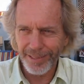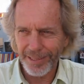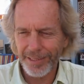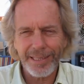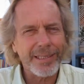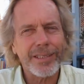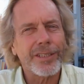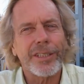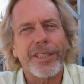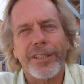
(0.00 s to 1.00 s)
it's not that
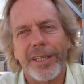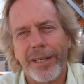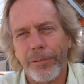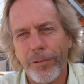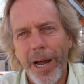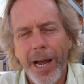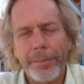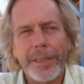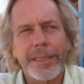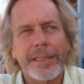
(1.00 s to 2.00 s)
you're going to get
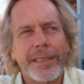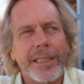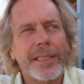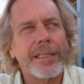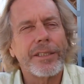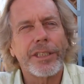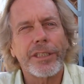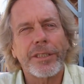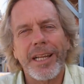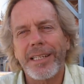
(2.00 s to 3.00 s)
robbed. It's that you
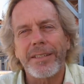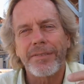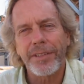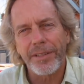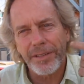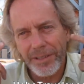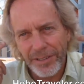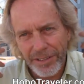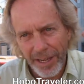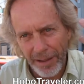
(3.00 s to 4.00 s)
just like to feel
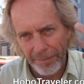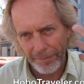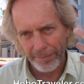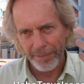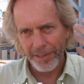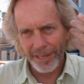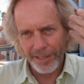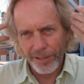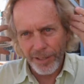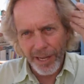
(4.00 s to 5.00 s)
safe, and
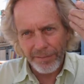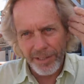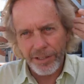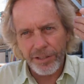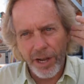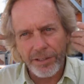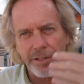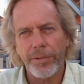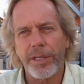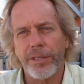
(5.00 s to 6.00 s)
you don't have these
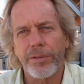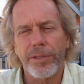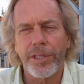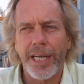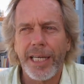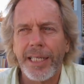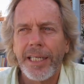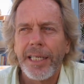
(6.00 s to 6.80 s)
thoughts running through your head.